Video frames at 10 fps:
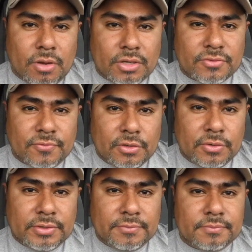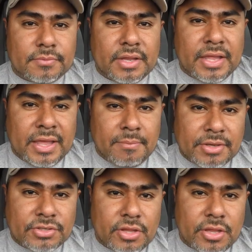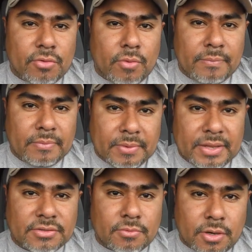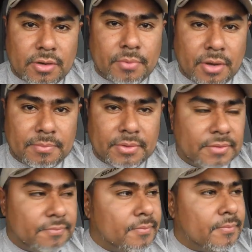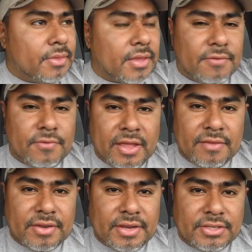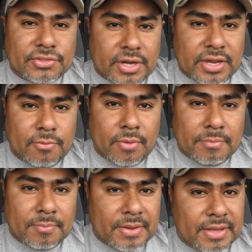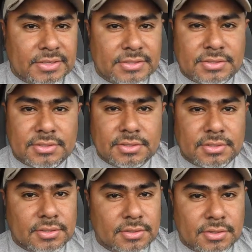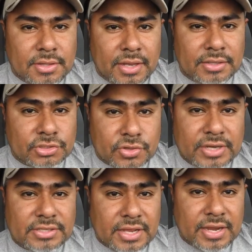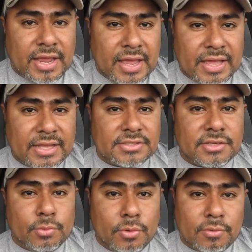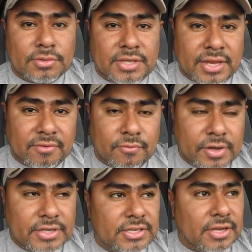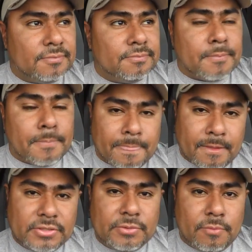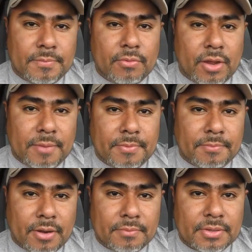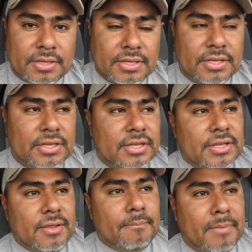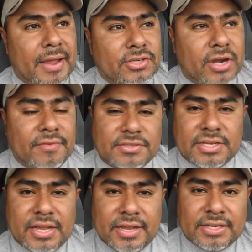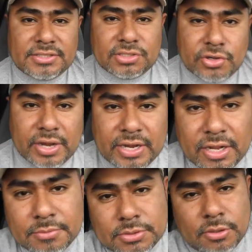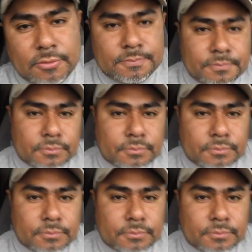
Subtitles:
washer fluid and make sure that your wiper blades are working properly. If you have any streaky wiper blades, that streaks that it has will tend to freeze up because it won't be wiping properly. My driver's side is streaking up, so